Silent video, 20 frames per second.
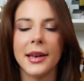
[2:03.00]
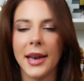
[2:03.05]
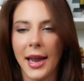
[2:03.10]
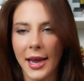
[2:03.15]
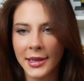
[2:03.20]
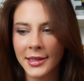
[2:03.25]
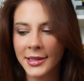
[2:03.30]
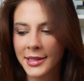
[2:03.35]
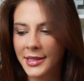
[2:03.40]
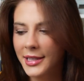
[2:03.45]

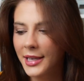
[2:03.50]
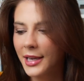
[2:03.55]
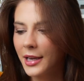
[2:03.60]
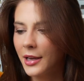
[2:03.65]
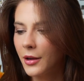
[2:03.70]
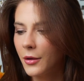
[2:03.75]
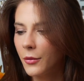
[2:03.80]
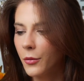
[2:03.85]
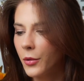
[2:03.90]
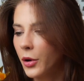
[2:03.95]
Next,
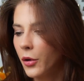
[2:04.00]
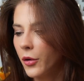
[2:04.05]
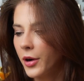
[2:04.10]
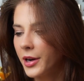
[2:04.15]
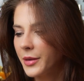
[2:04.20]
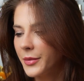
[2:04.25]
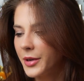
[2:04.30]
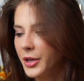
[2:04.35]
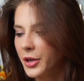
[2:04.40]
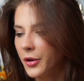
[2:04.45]
we're going
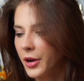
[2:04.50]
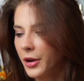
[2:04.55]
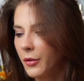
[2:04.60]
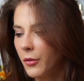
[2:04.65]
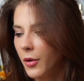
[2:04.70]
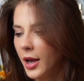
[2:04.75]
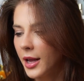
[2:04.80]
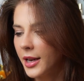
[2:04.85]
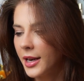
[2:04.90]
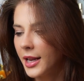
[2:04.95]
to be doing
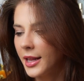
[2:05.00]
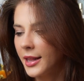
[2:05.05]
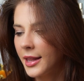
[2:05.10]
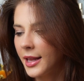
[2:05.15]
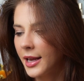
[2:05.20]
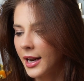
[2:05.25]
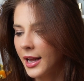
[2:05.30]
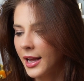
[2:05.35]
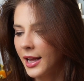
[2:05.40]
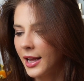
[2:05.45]
one
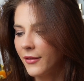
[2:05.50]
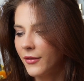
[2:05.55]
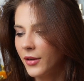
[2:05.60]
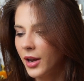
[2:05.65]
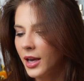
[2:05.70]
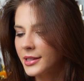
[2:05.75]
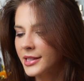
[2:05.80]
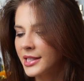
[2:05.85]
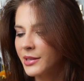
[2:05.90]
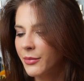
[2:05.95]
that I have
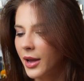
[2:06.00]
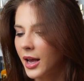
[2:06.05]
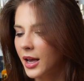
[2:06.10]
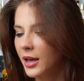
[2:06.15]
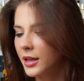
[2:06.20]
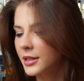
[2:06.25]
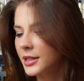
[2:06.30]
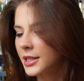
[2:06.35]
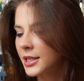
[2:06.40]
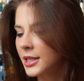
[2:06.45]
not
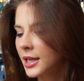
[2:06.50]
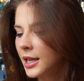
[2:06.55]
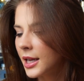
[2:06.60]
smelled.